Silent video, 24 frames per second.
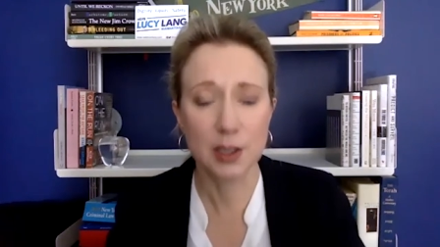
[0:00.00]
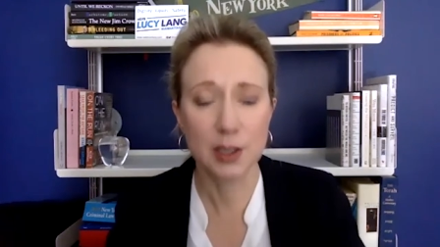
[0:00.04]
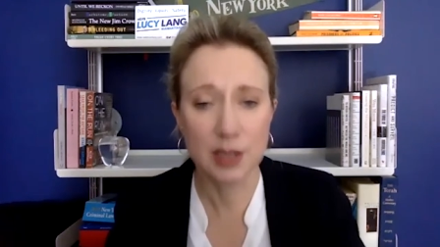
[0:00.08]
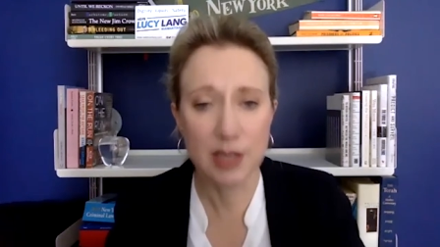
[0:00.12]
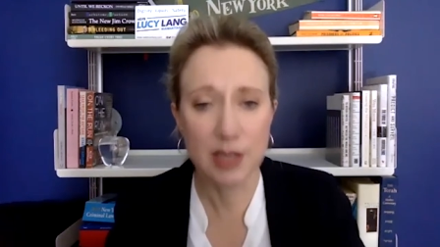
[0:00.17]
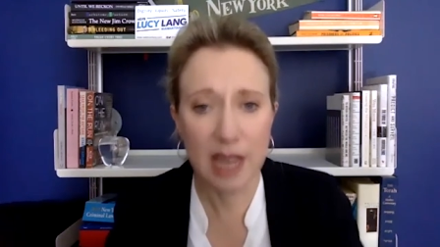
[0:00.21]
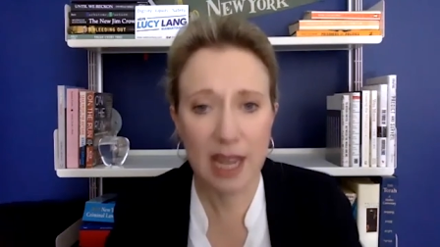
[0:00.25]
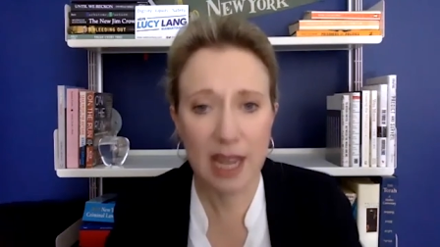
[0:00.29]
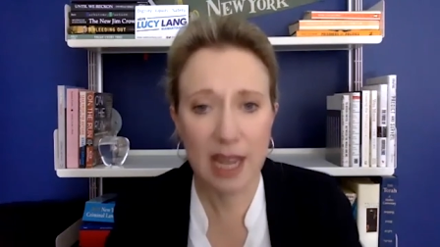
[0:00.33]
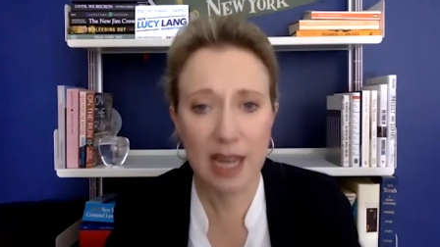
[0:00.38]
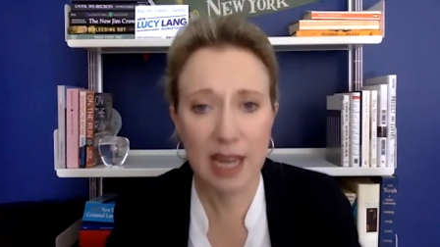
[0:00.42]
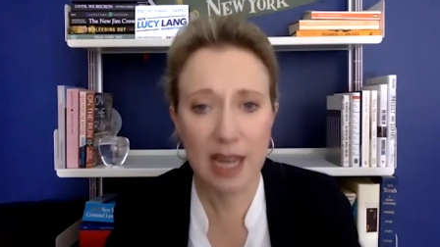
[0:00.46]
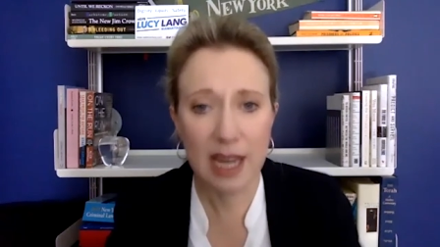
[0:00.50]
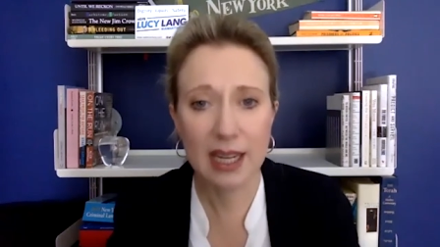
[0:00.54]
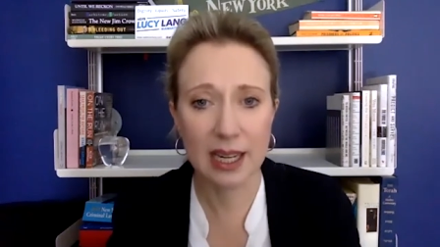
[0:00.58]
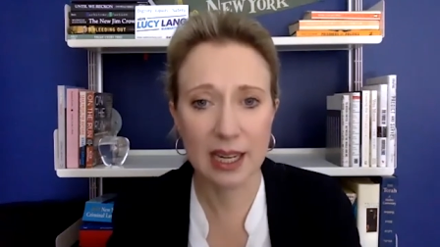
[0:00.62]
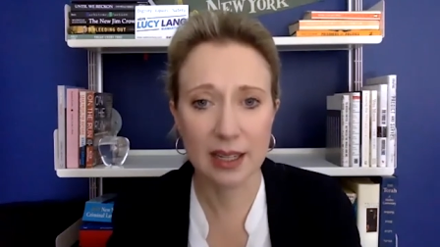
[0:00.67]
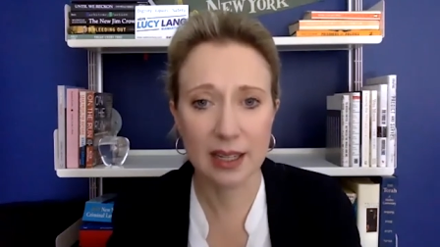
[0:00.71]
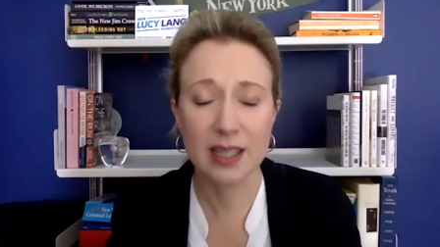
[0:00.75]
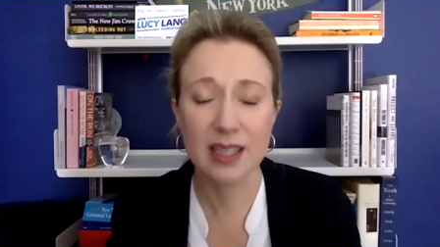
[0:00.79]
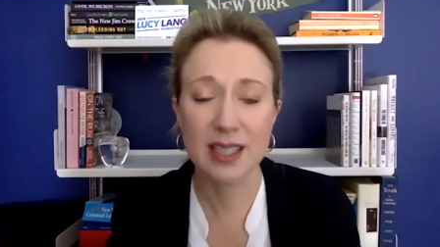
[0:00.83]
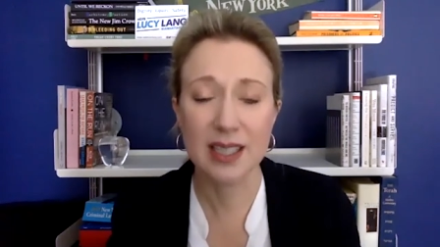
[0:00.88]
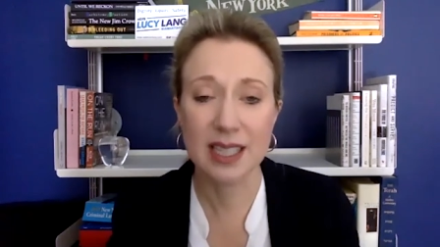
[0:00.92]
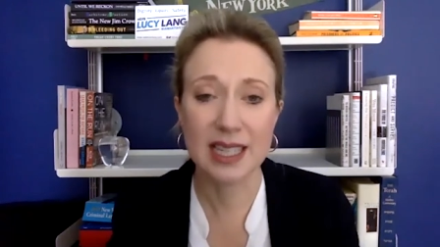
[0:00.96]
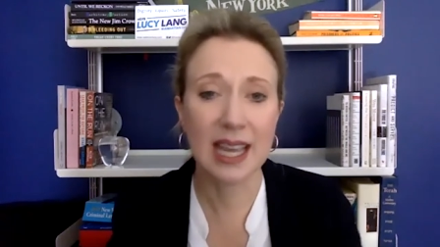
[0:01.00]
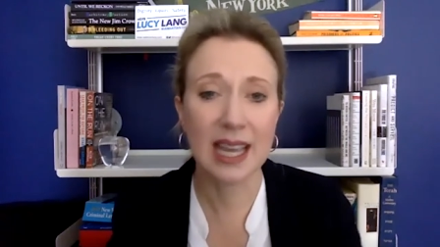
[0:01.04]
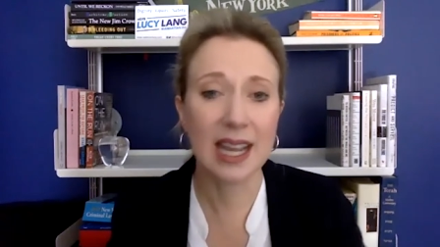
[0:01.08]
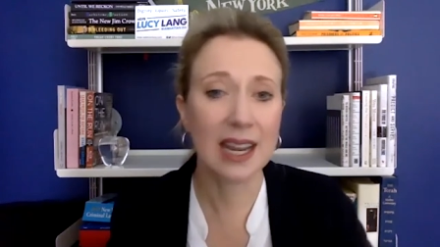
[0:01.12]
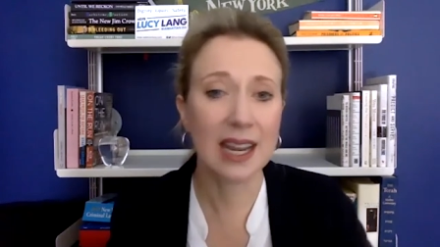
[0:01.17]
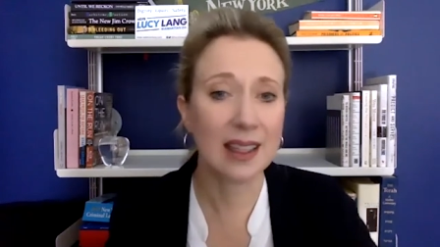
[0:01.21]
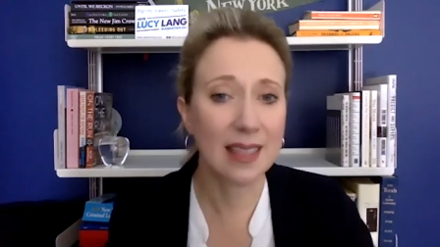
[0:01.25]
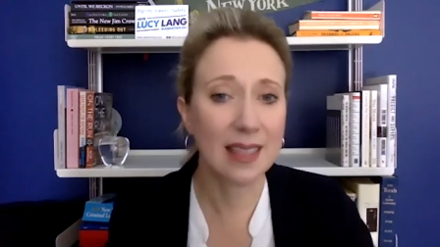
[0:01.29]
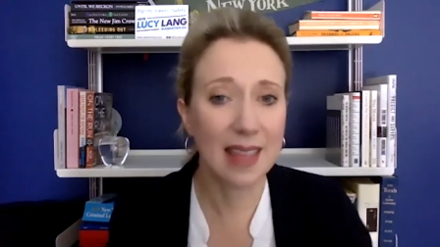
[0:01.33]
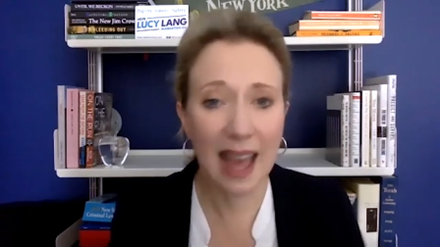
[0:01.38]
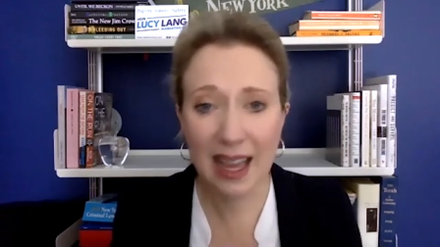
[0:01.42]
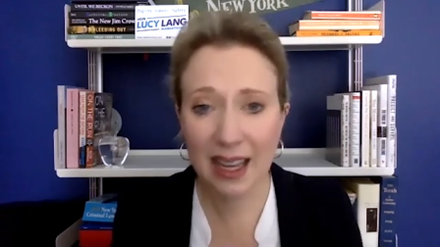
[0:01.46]
dedicated to
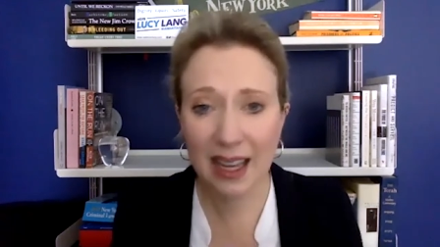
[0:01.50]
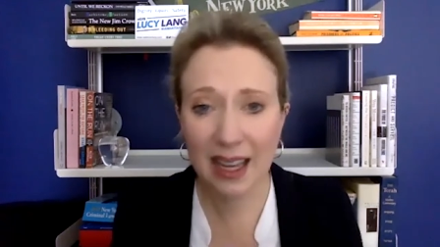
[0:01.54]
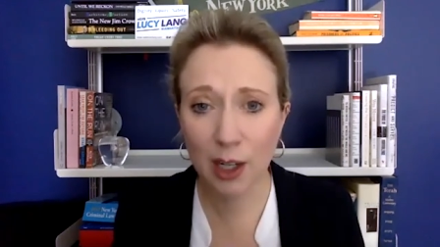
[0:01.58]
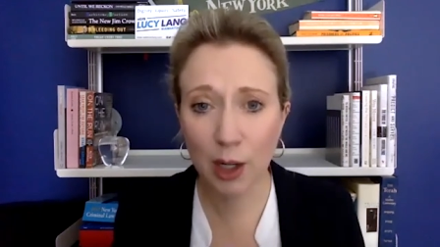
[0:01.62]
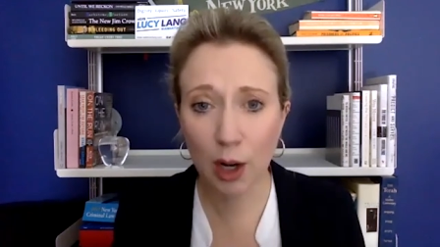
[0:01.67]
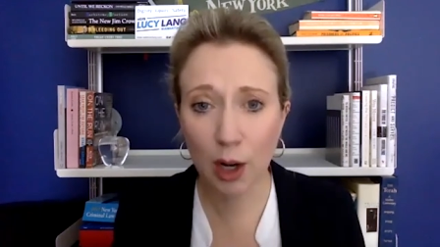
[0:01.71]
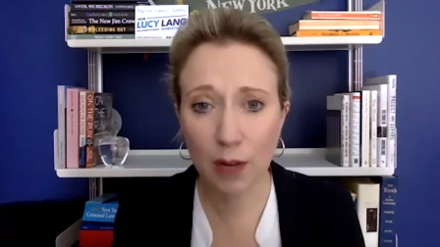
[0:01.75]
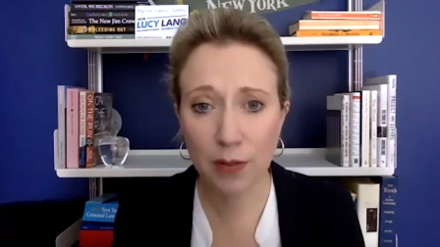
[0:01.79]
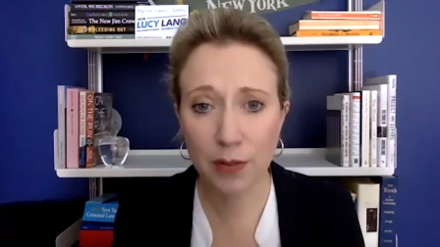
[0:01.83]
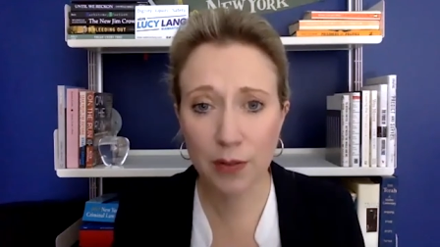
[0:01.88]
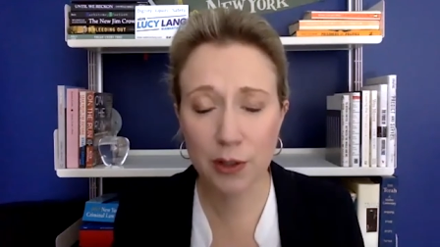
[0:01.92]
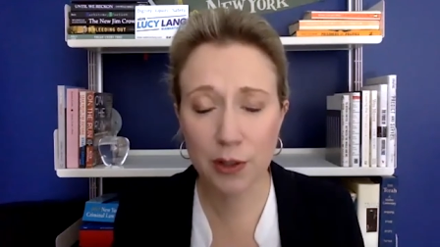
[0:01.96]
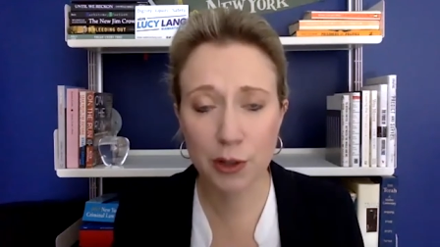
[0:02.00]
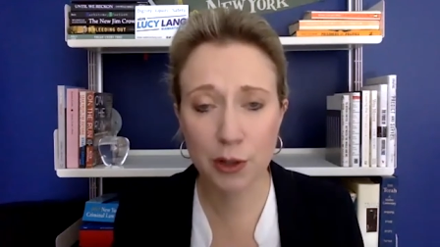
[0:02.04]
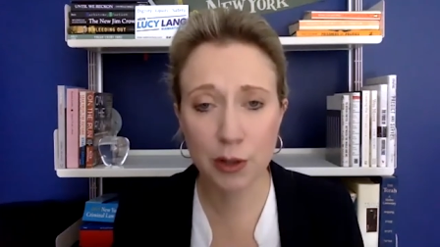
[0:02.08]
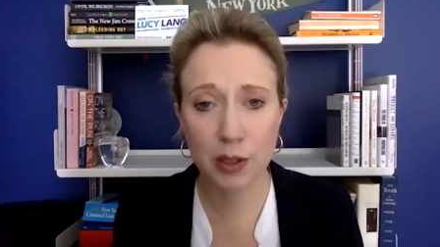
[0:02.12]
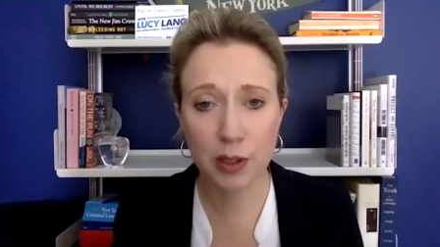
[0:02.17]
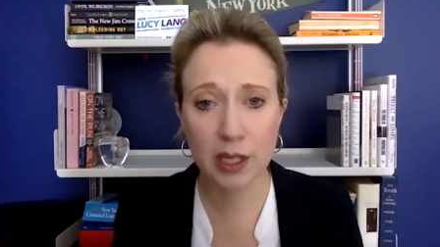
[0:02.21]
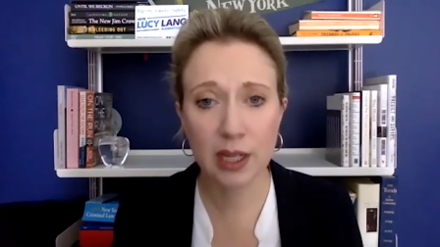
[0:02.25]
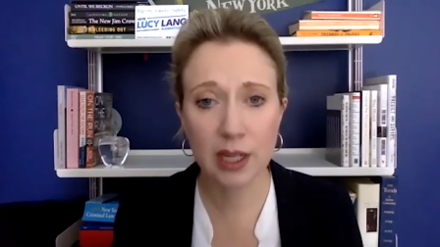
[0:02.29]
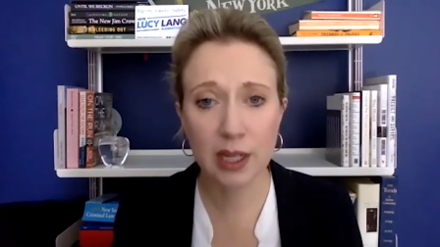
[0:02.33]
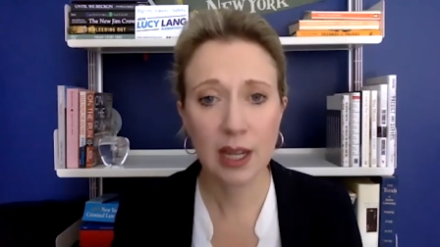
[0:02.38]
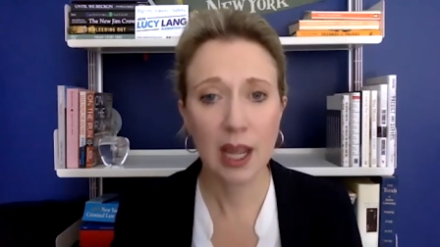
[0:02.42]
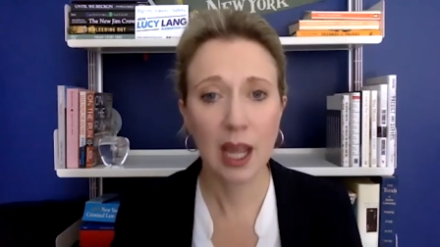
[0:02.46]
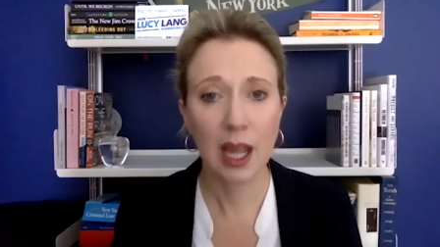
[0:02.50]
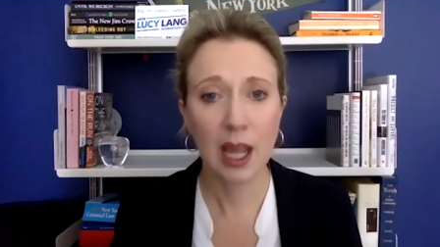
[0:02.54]
getting that gun off the street